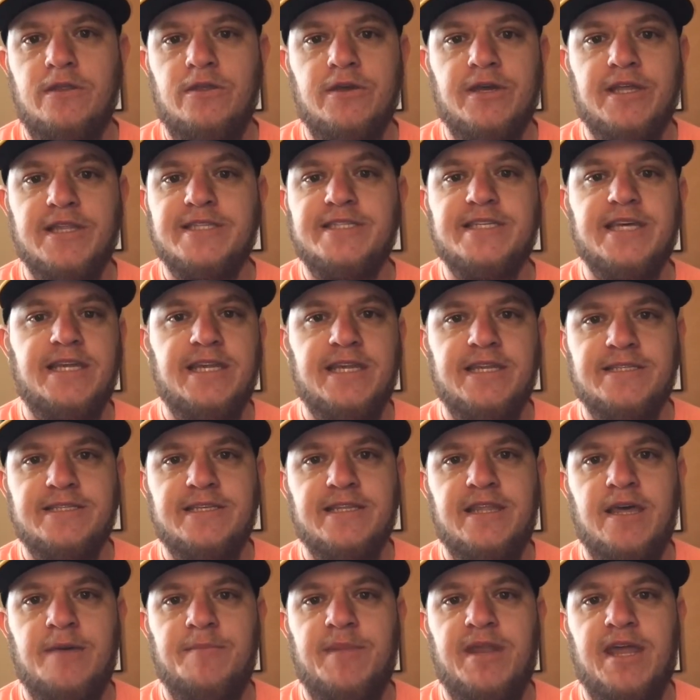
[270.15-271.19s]
can send it to
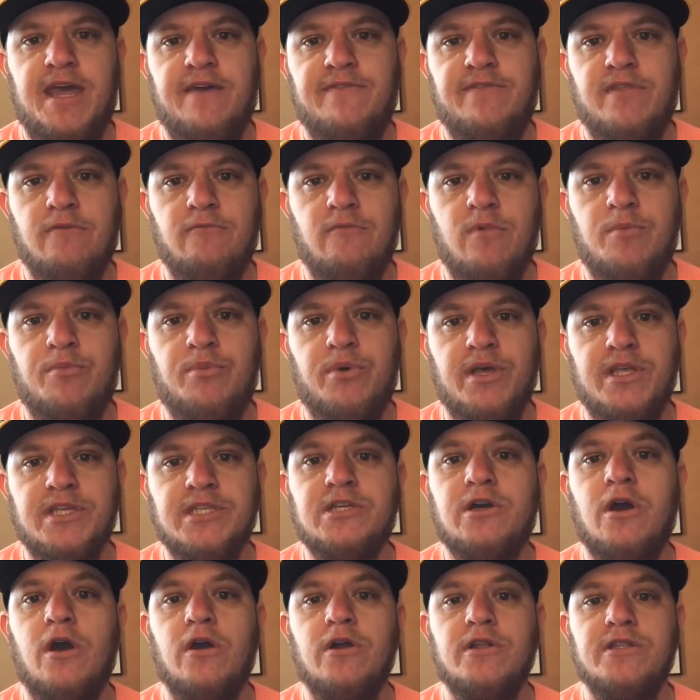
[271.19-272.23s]
them and have them replace
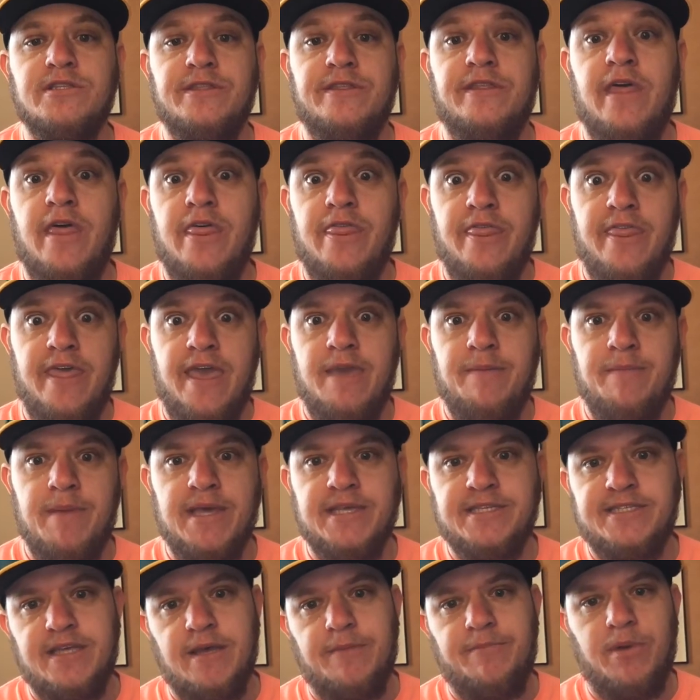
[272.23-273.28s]
cards that they
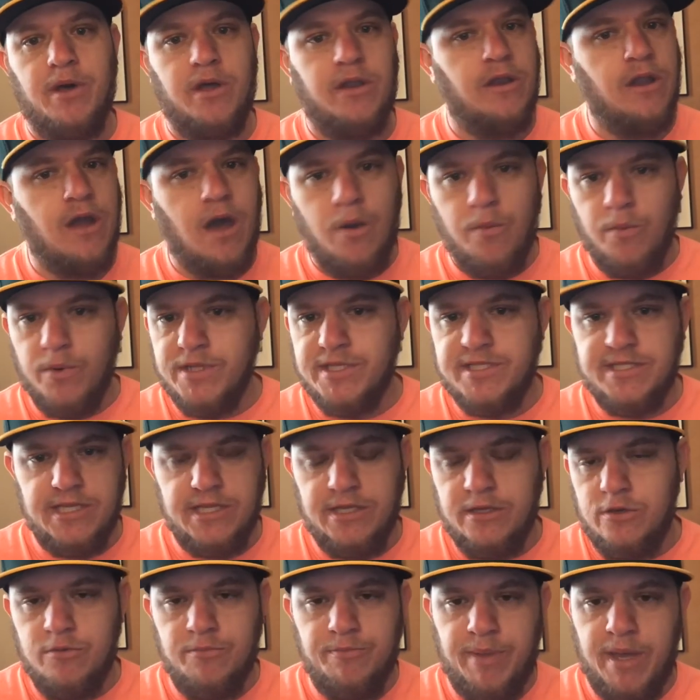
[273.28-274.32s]
messed up on, not ones that
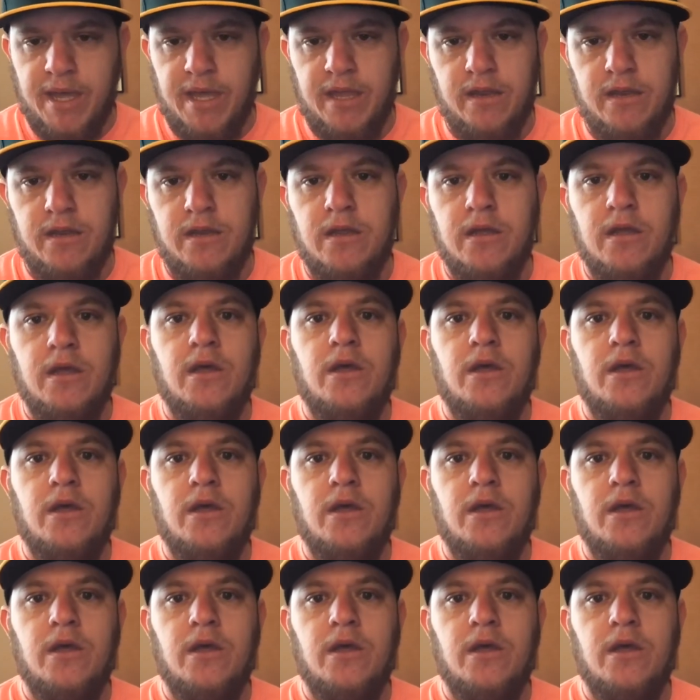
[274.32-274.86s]
you bent